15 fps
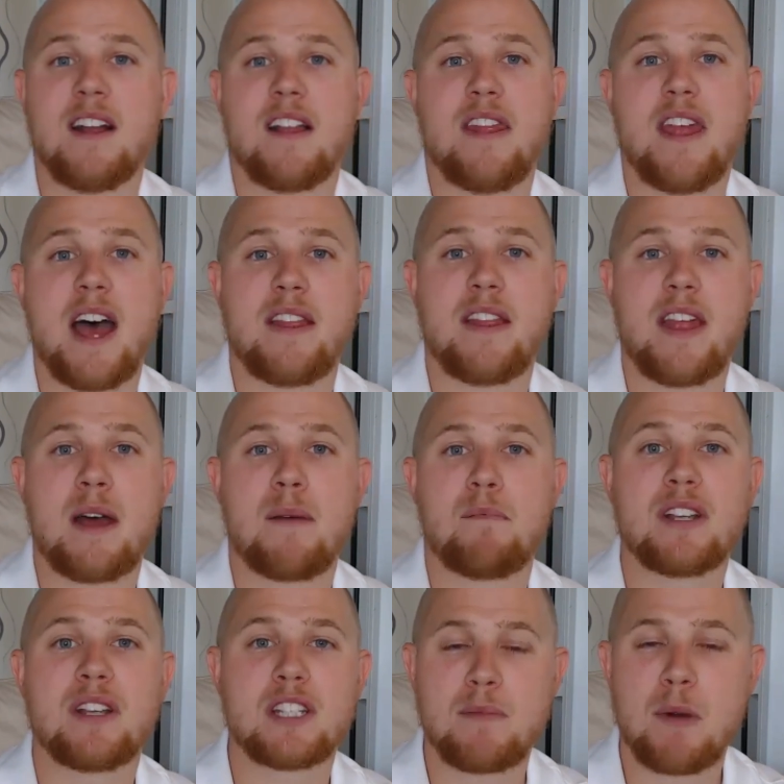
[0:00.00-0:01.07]
that, that
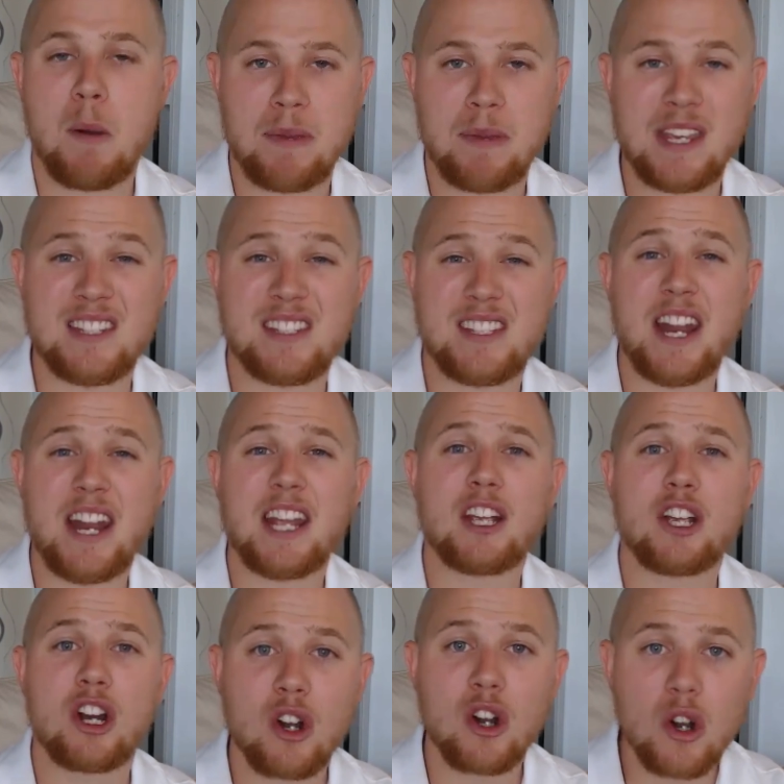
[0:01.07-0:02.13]
brings about peace, that
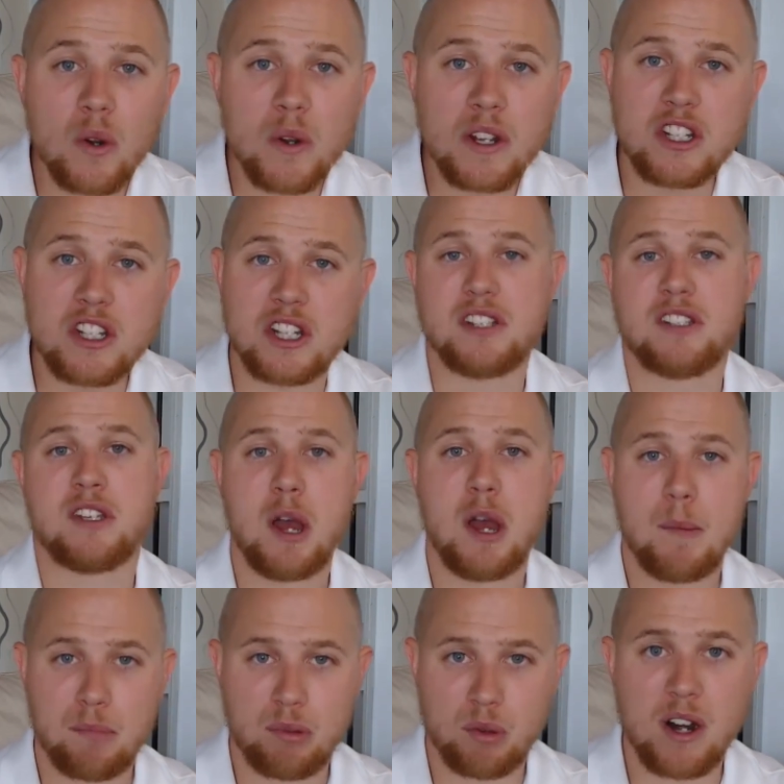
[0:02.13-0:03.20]
encourages
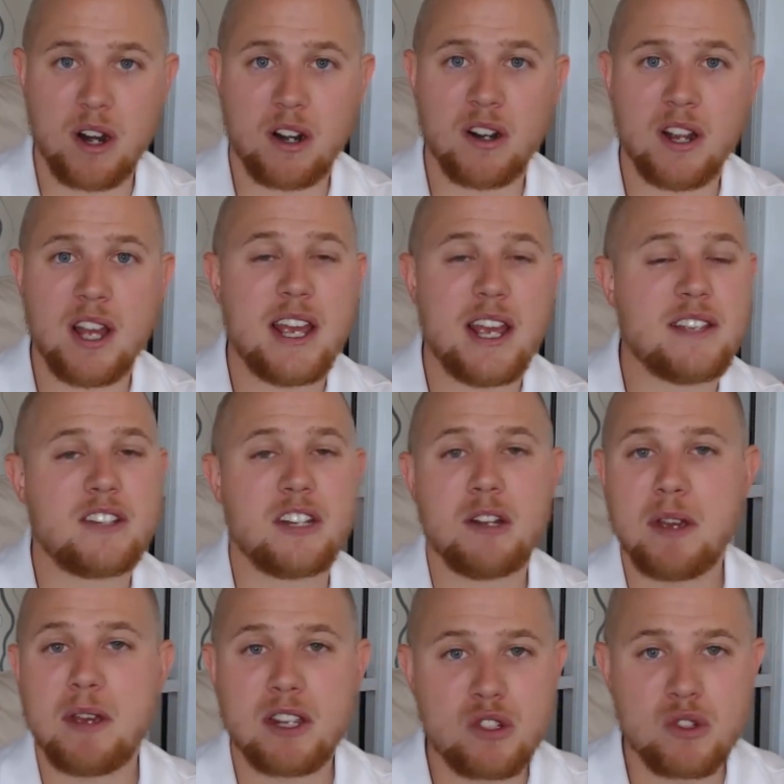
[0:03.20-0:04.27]
prayer is going to
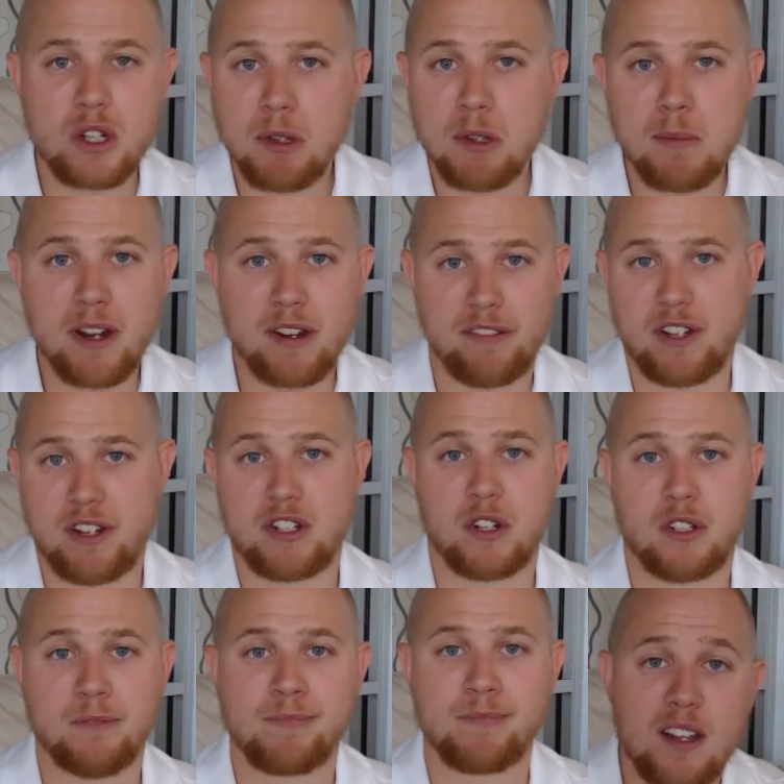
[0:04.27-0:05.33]
be extremely beneficial.